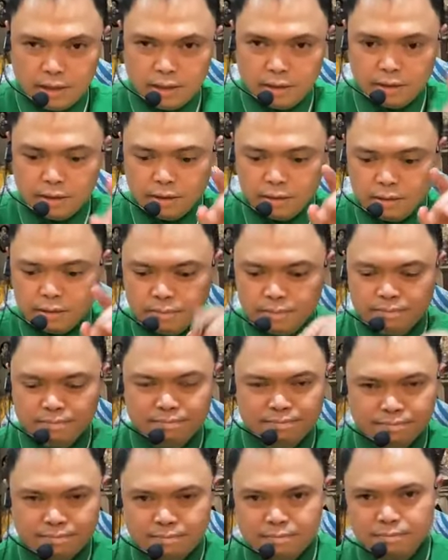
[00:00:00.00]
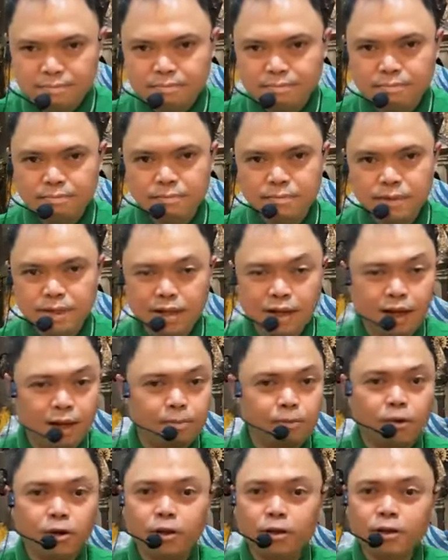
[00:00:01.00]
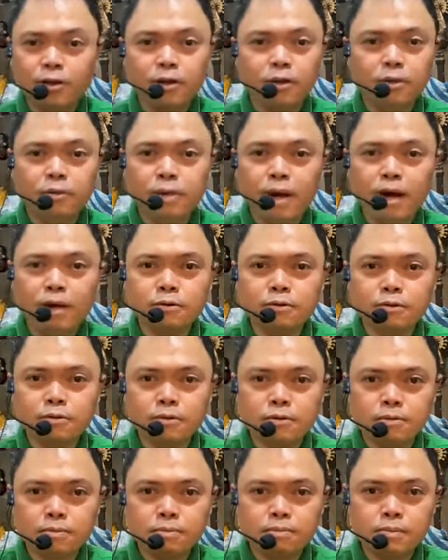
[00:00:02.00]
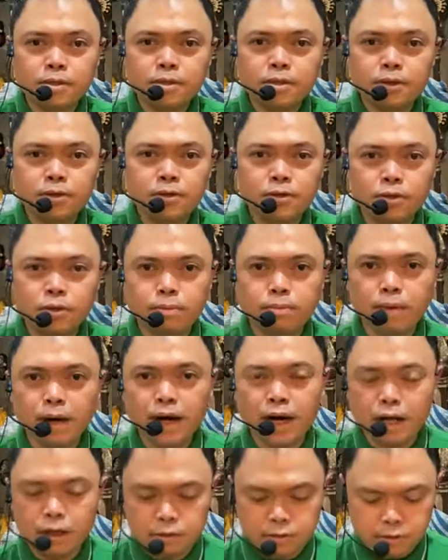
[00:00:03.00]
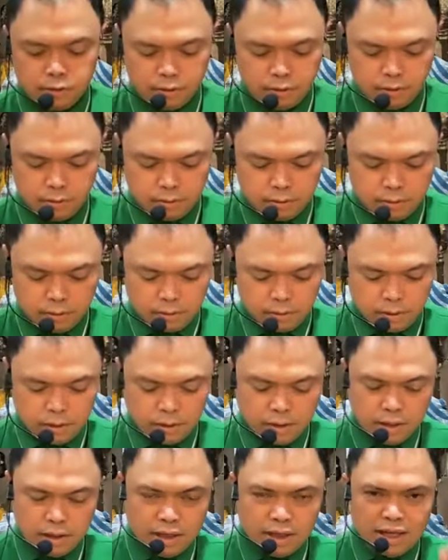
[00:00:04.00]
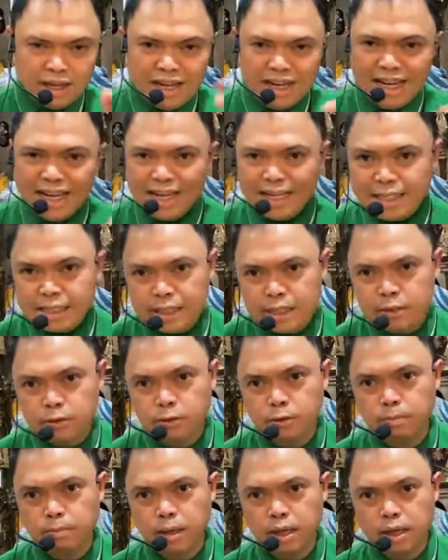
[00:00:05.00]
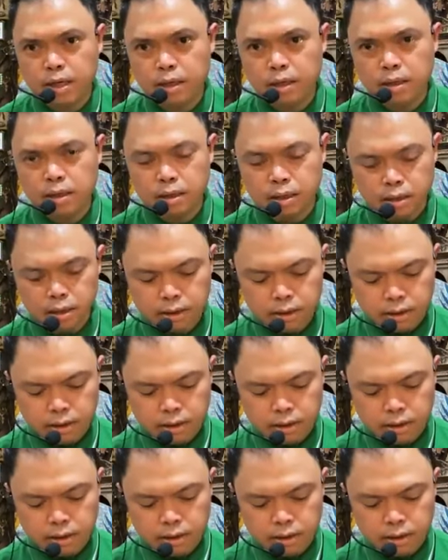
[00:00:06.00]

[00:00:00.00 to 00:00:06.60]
and I'm calling you out, Mr. Jude Bacalso, listen to me.